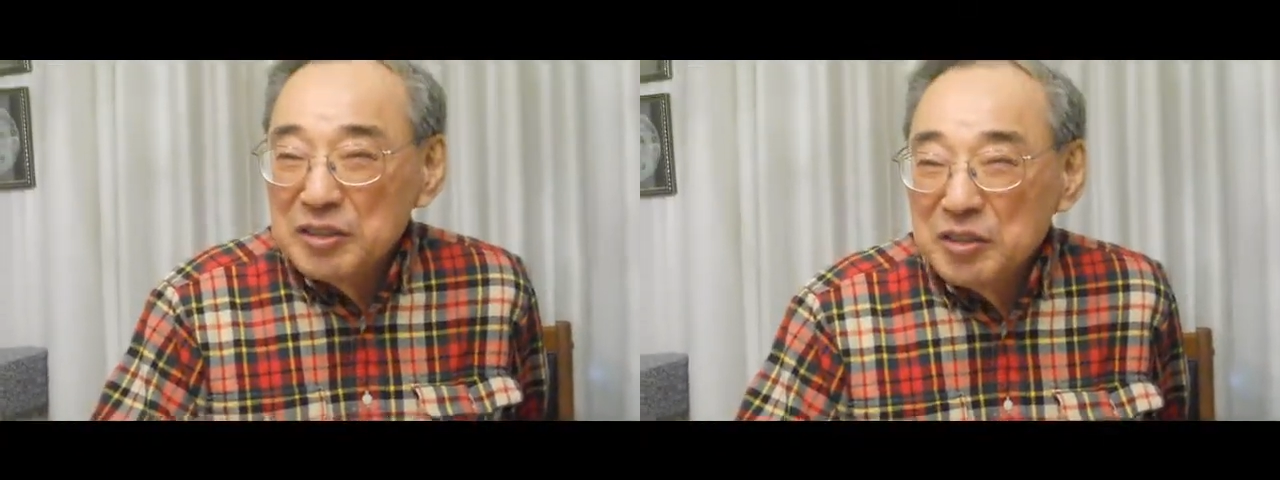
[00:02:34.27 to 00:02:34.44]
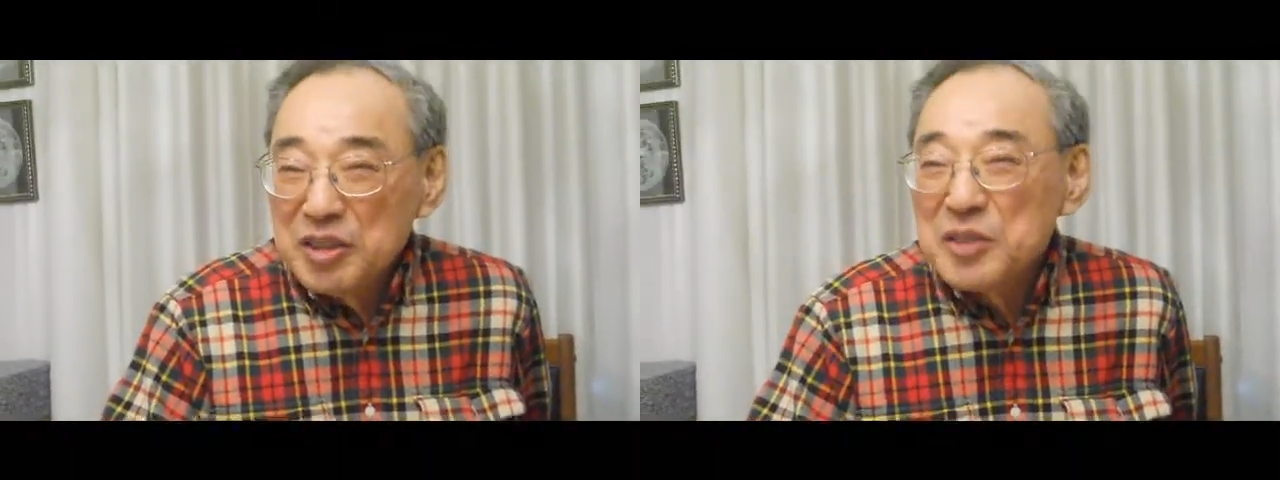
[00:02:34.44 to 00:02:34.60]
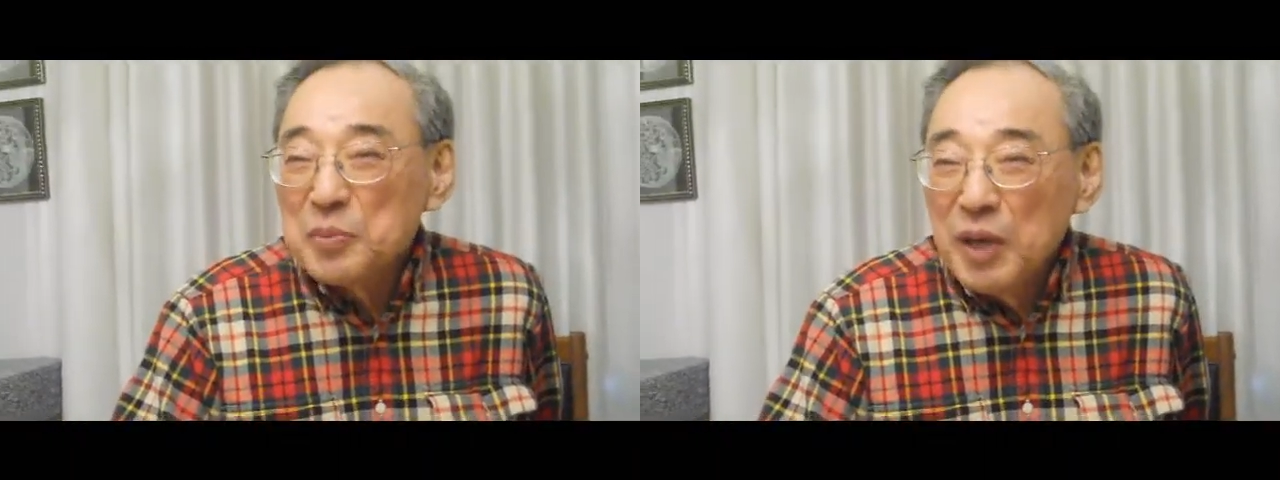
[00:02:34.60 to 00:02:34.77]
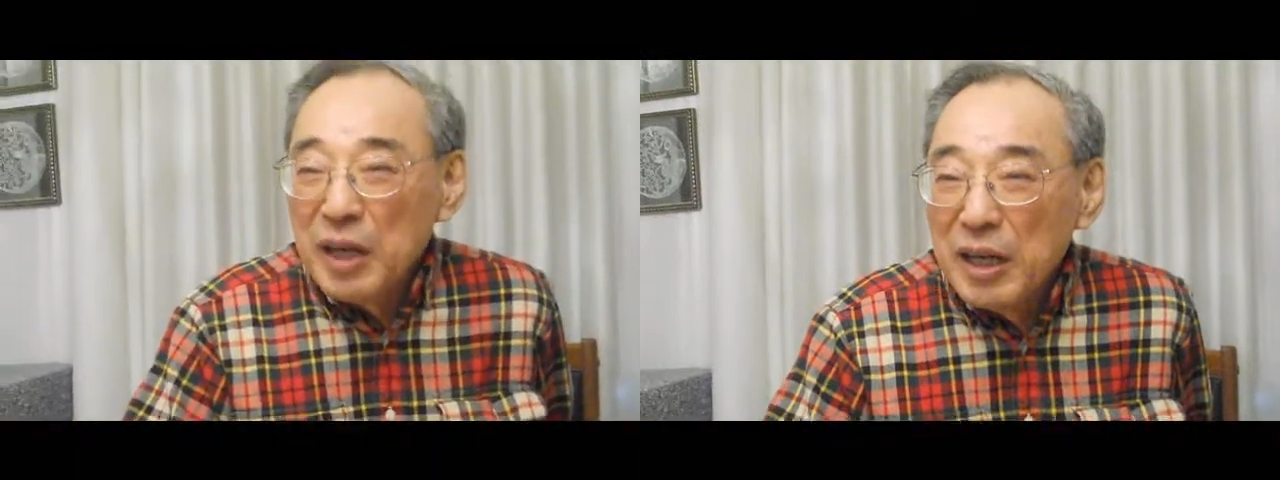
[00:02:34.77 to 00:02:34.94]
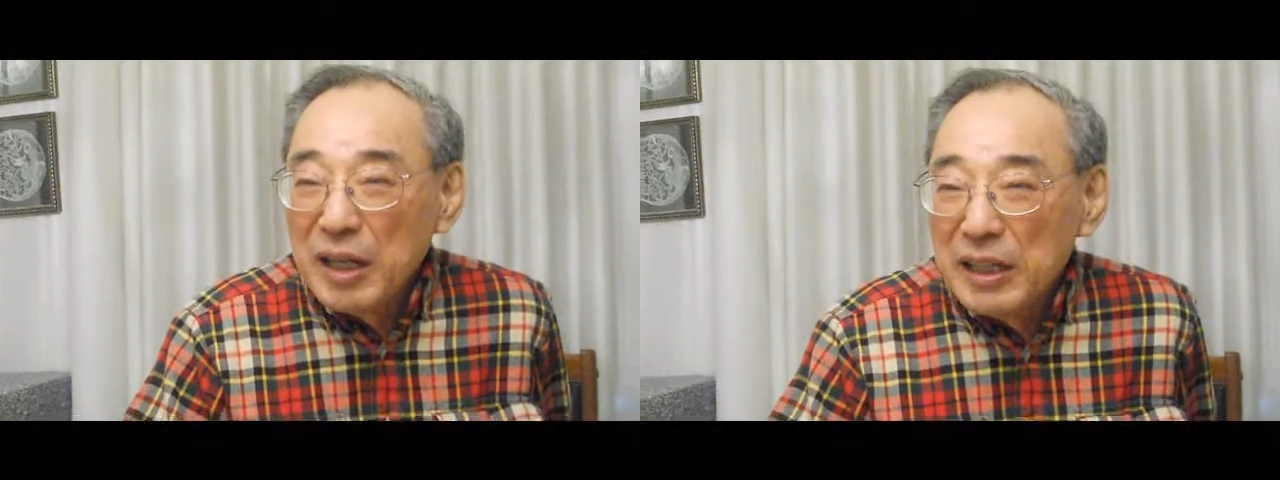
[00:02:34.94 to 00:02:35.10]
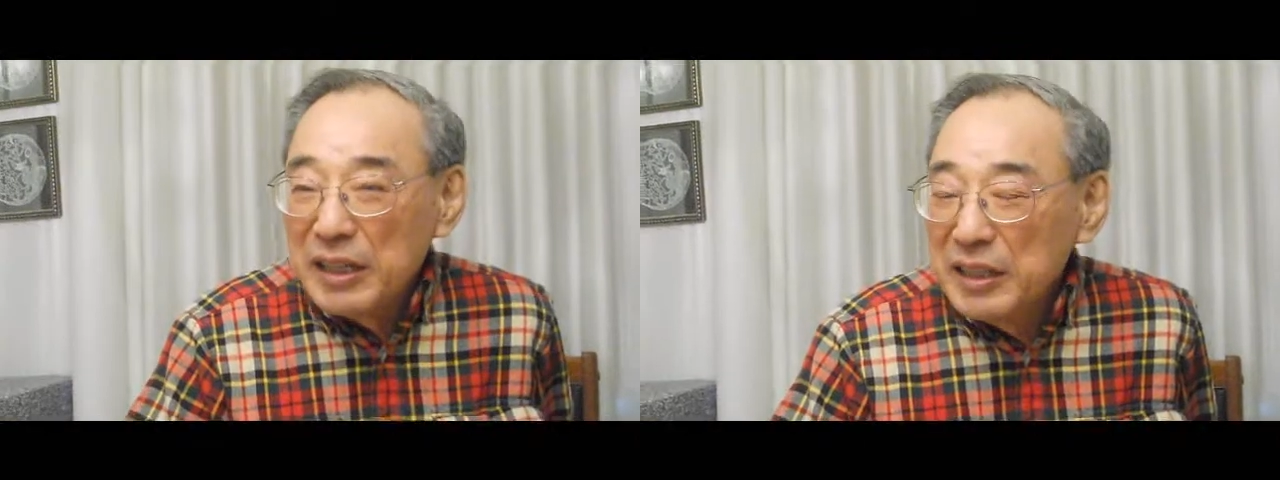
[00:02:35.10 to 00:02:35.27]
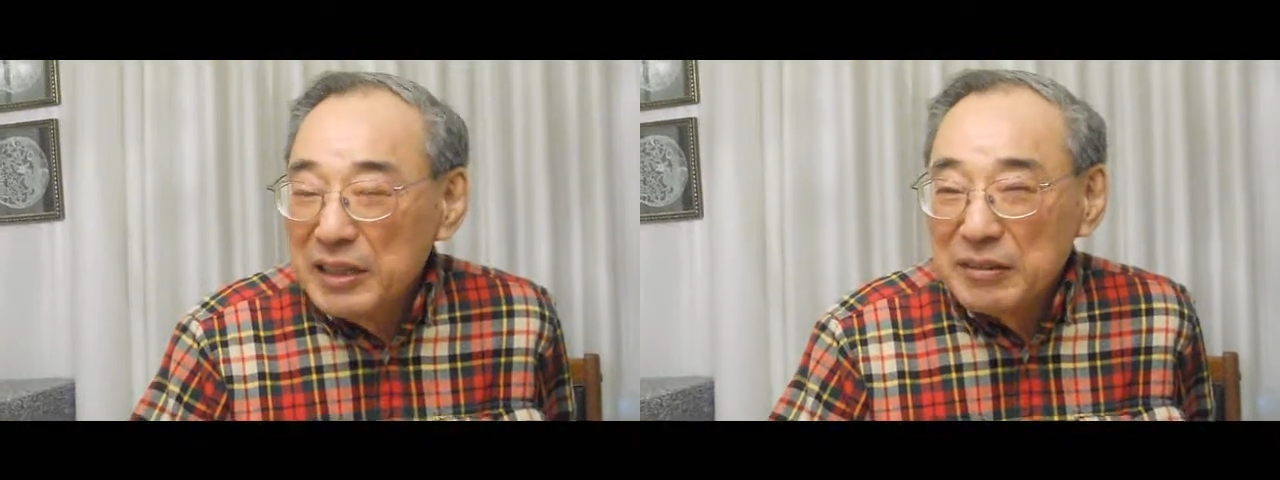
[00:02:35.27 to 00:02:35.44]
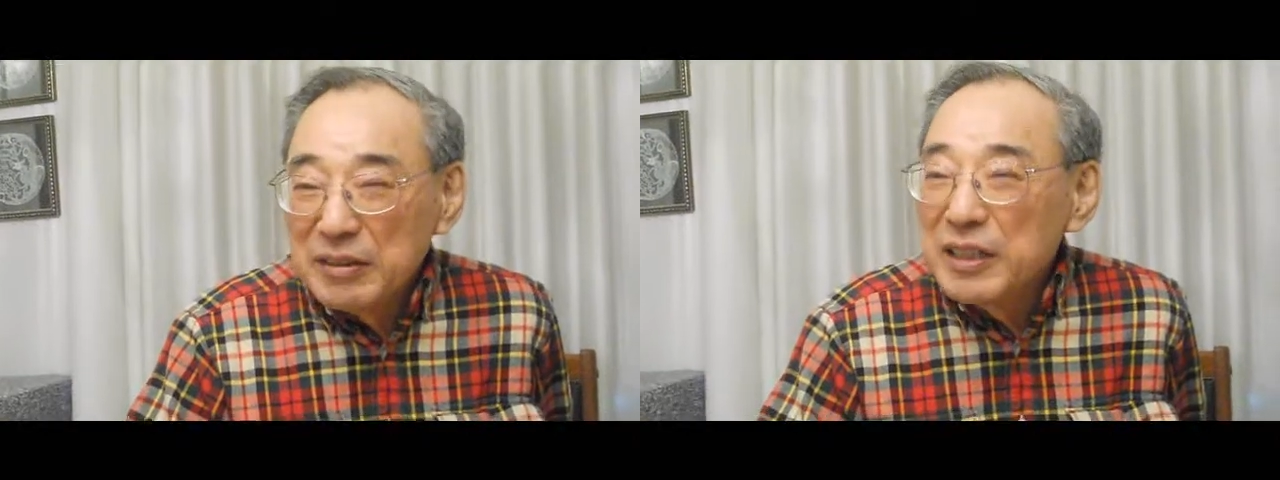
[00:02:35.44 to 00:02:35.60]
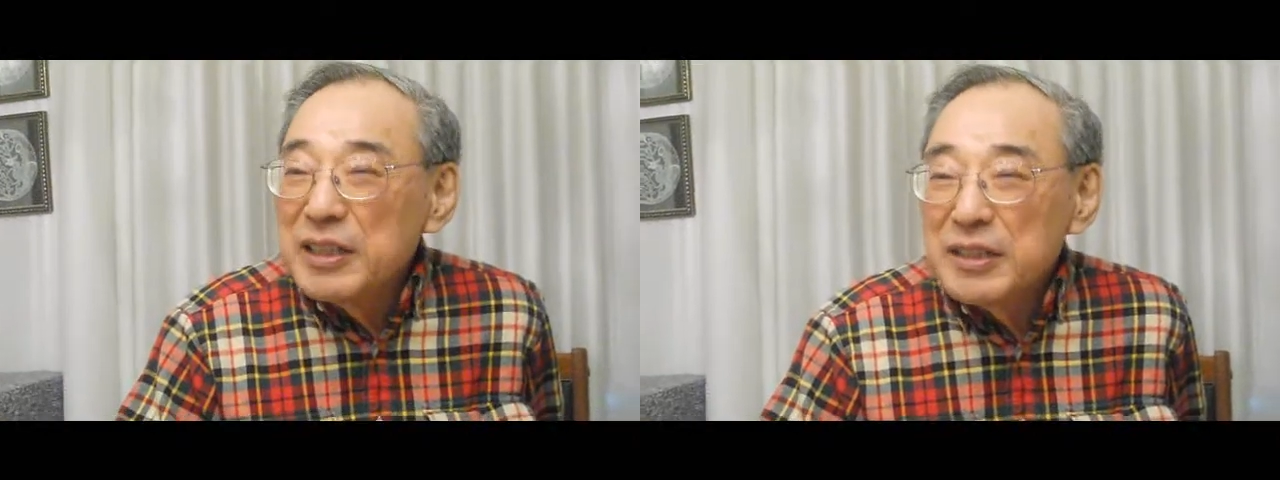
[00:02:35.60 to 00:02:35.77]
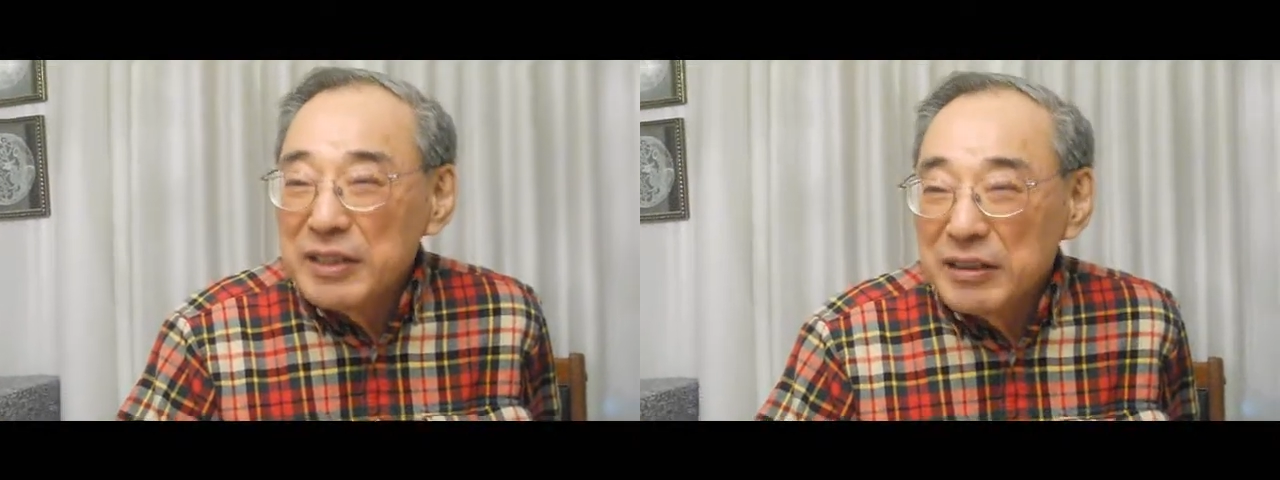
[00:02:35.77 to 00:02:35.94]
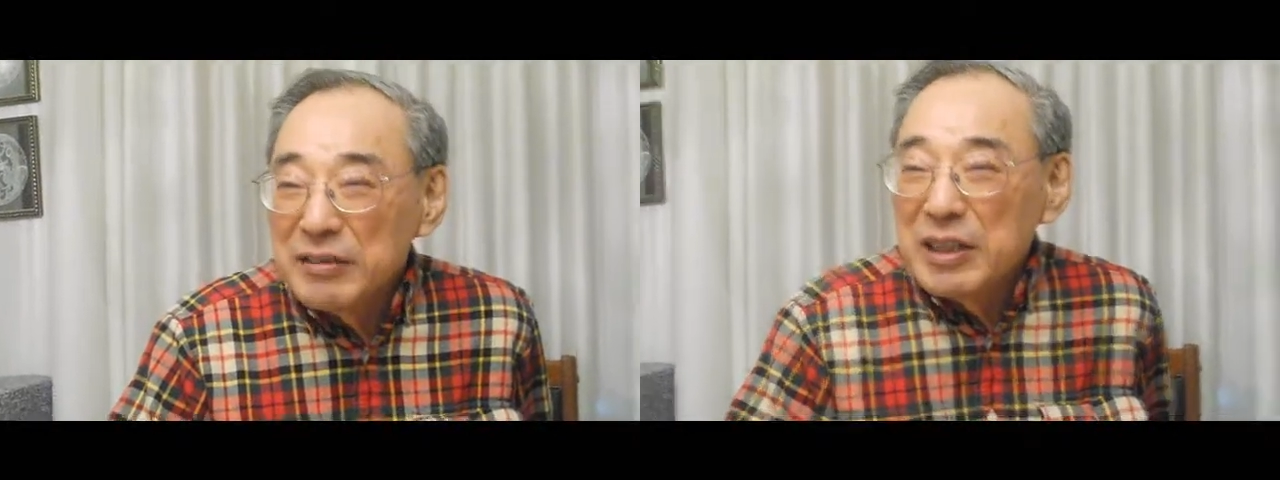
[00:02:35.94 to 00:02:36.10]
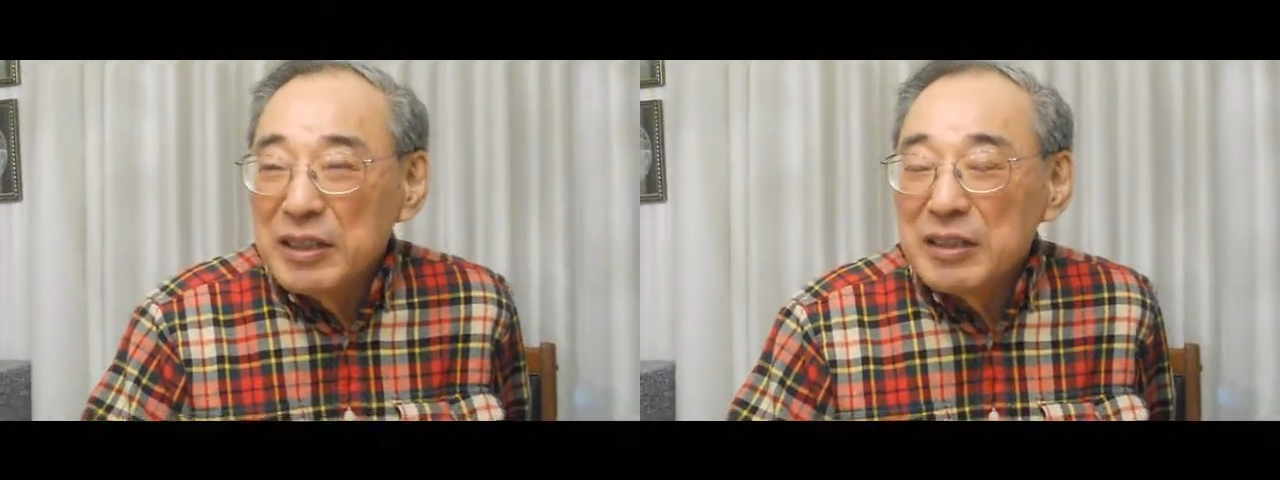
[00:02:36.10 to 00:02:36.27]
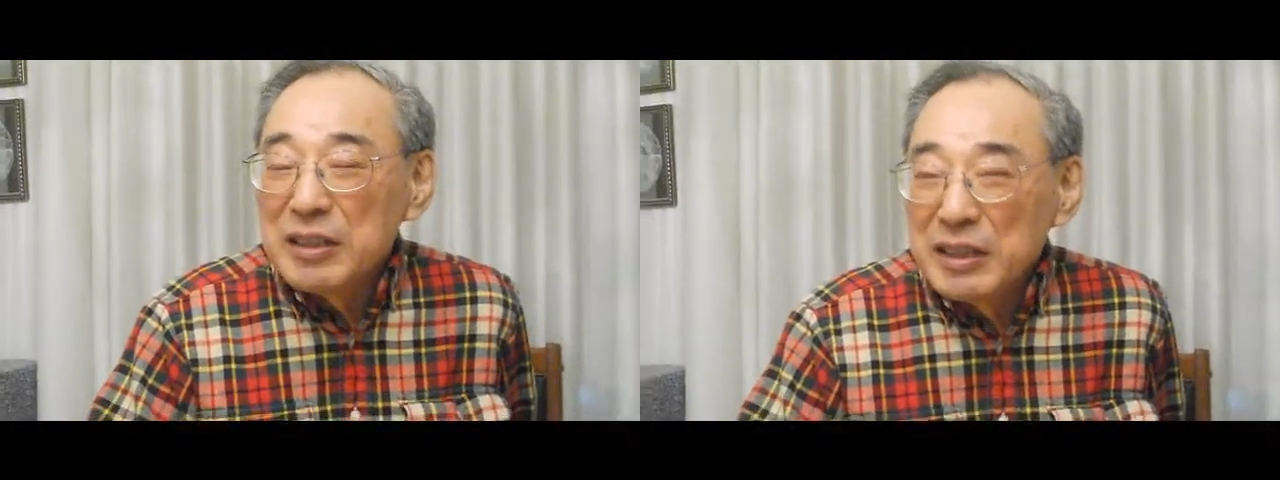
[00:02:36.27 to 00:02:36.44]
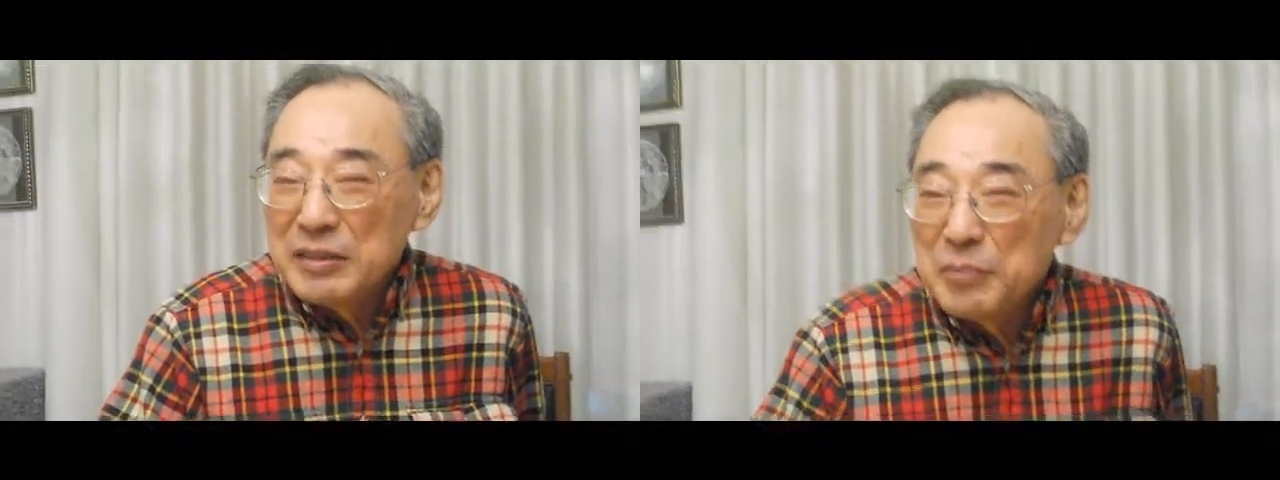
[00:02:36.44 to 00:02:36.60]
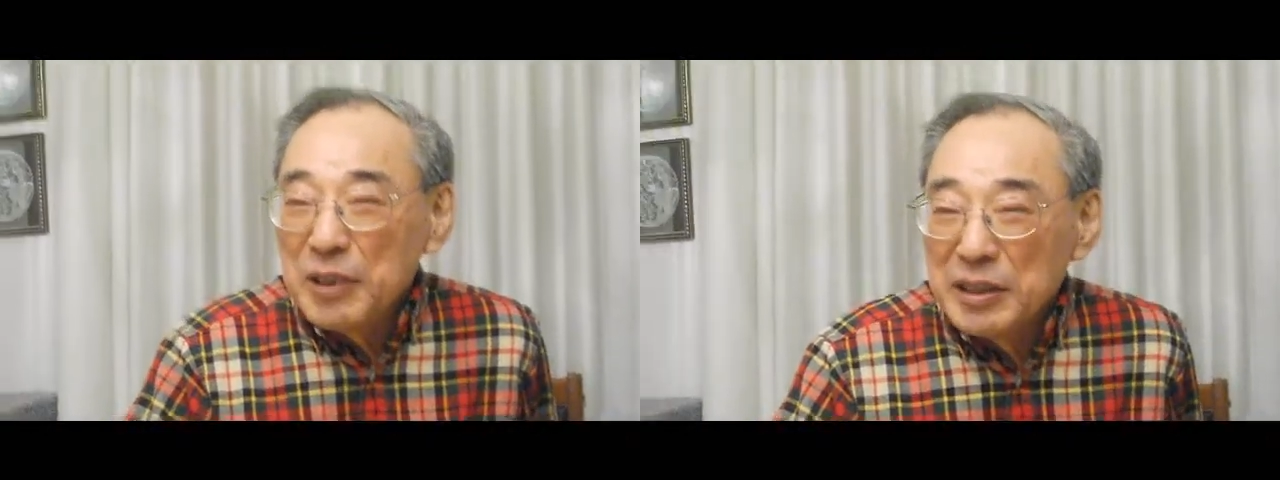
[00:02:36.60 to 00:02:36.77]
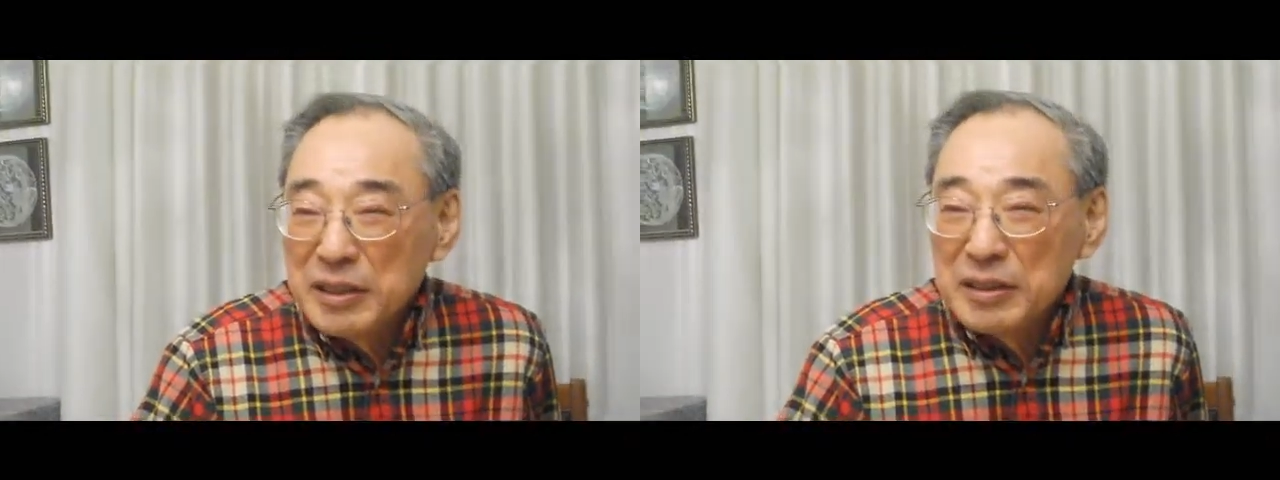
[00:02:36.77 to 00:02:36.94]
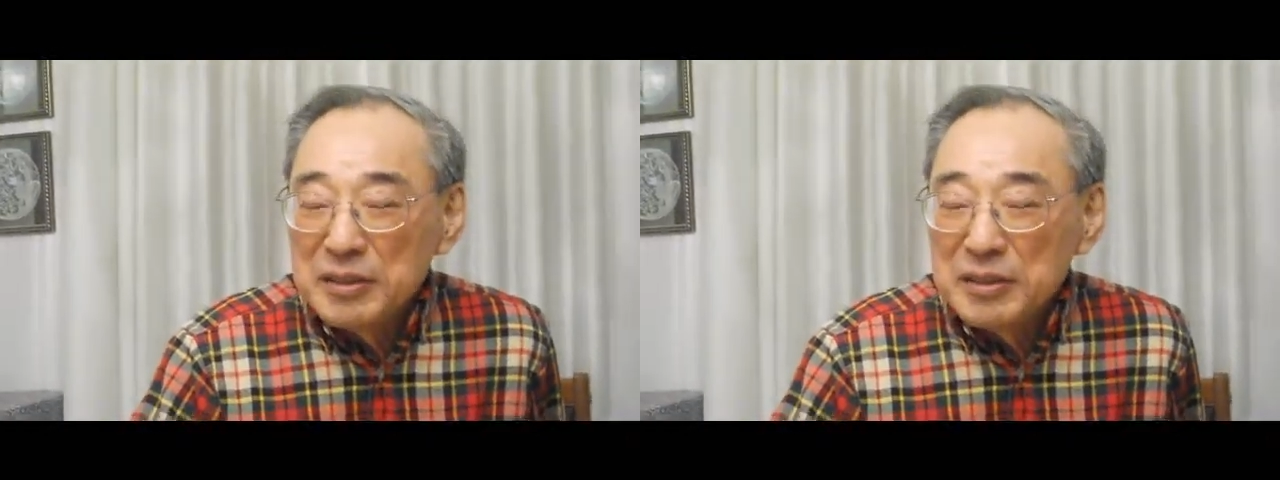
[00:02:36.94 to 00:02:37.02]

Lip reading: or spying or anything of that type by the